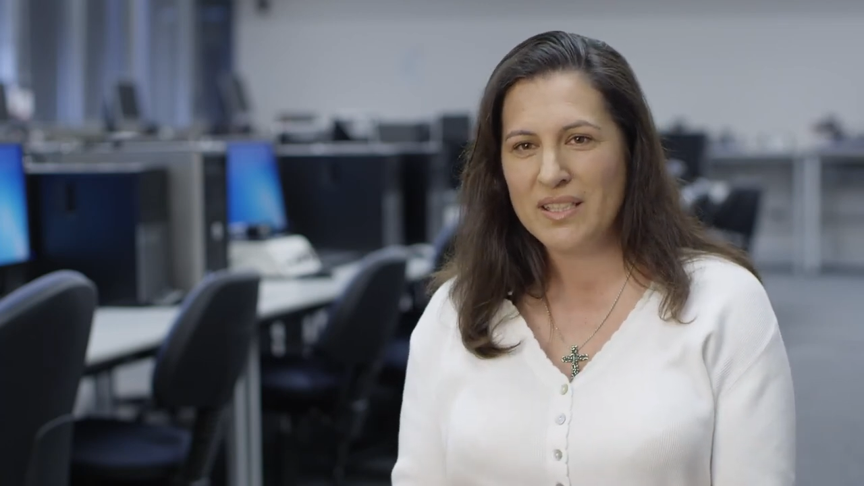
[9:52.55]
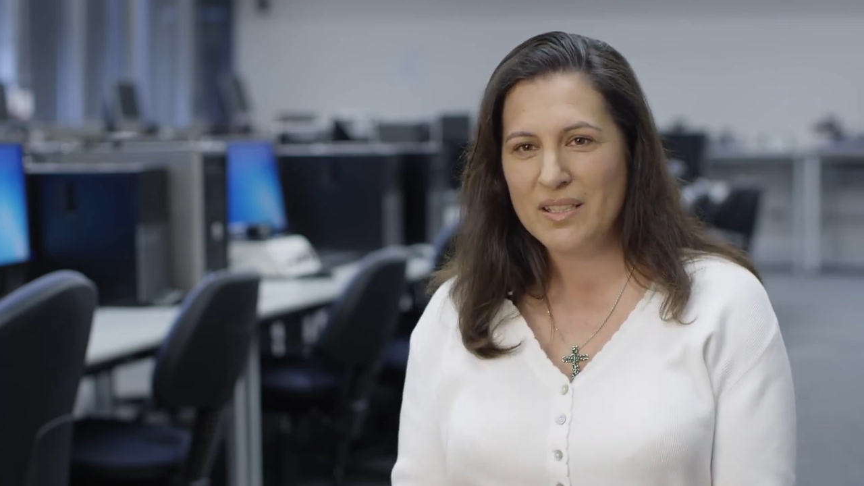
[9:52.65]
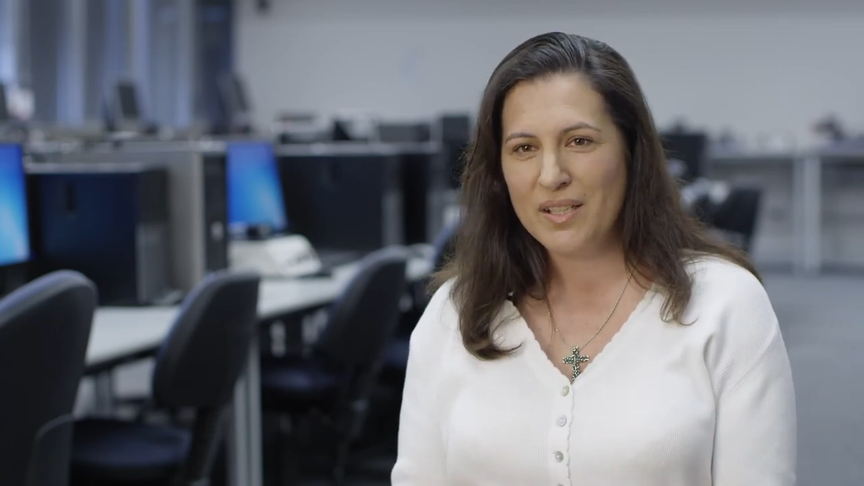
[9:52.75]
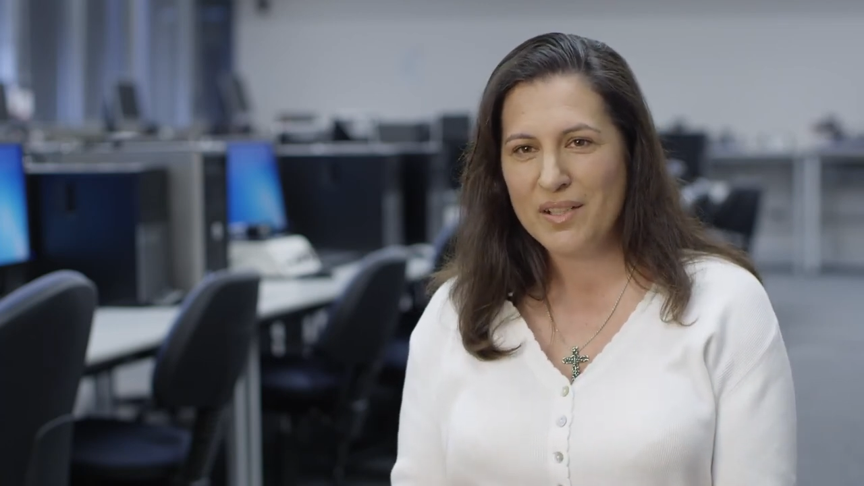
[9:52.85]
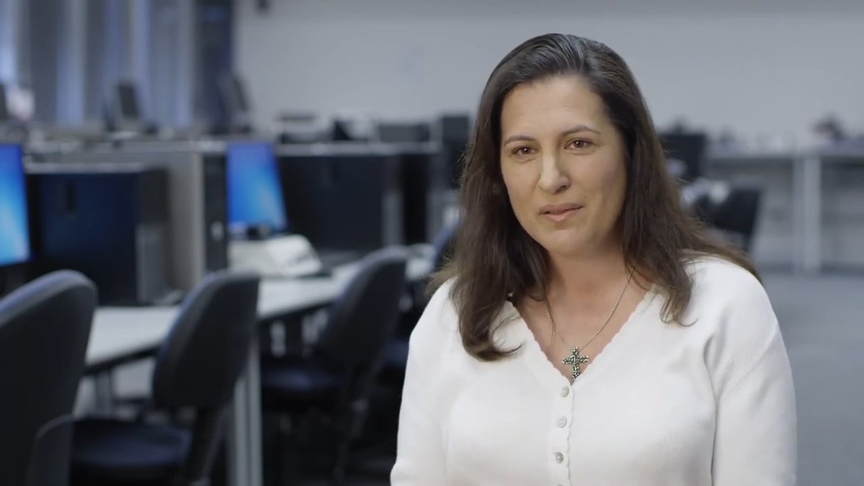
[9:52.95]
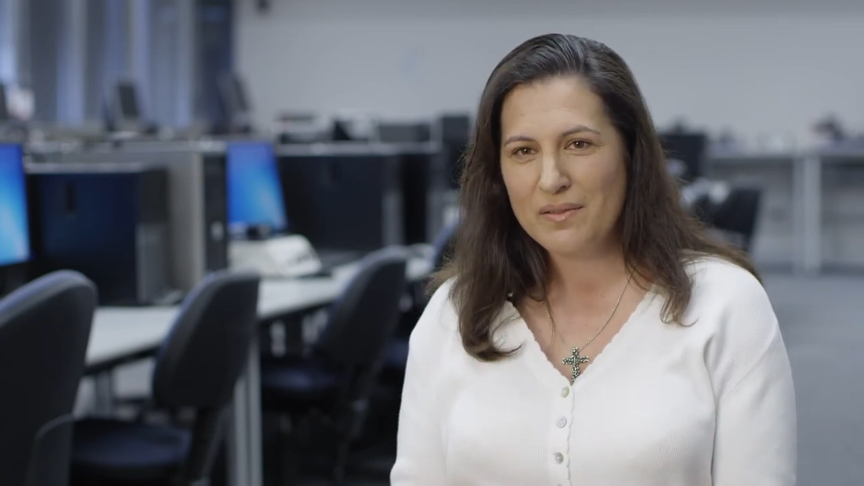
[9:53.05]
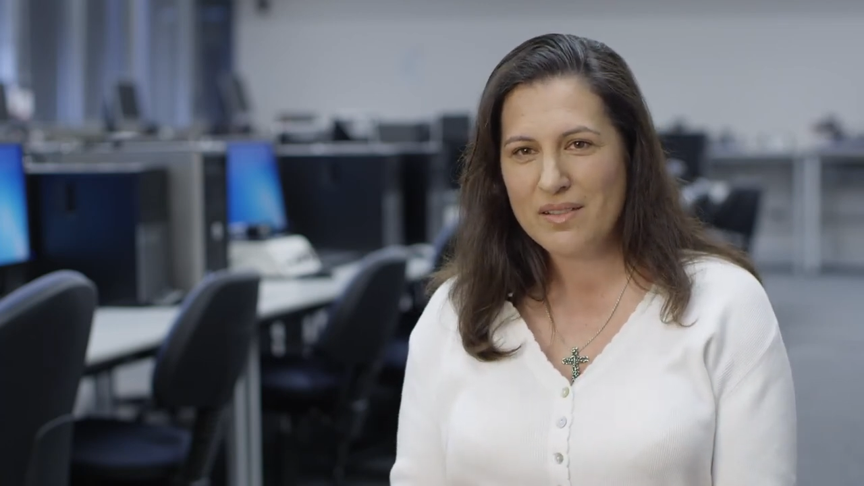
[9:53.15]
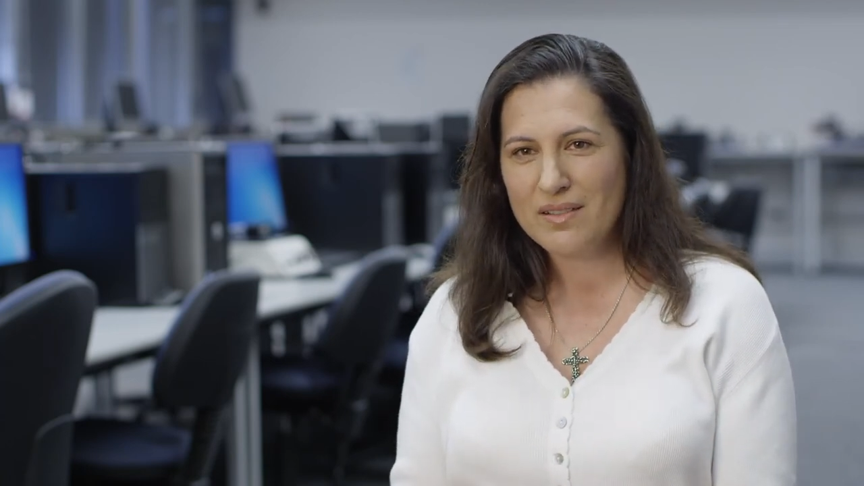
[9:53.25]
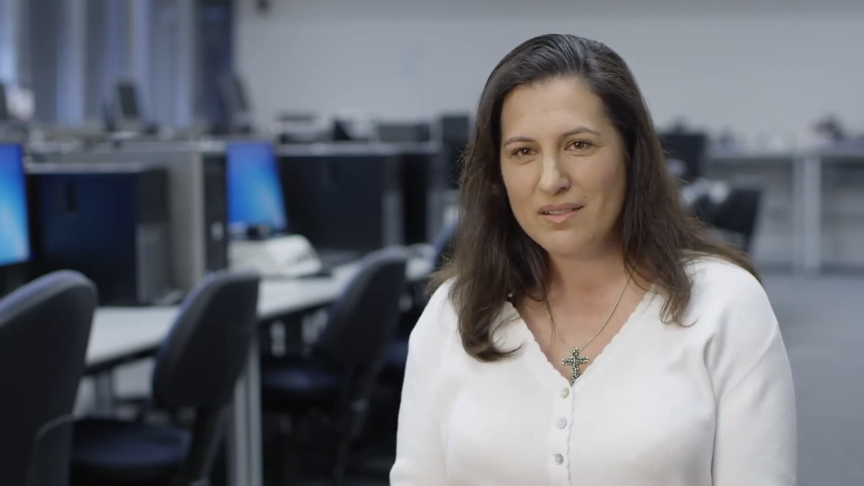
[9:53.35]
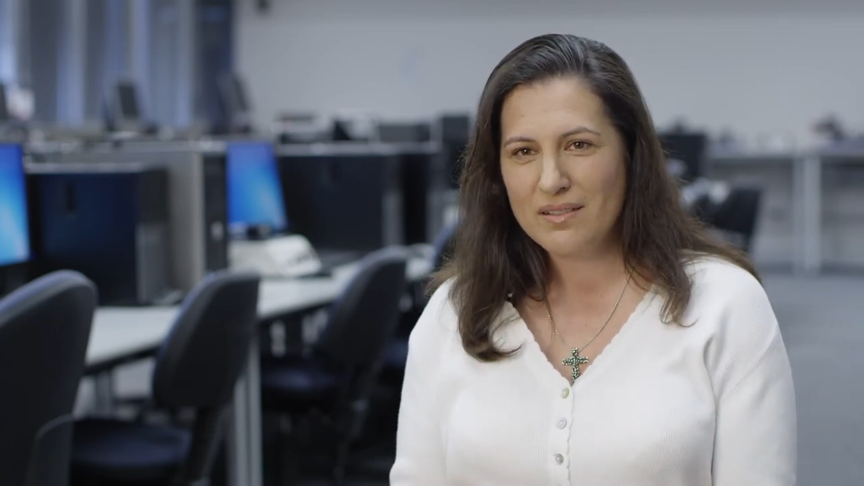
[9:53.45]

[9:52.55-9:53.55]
our lives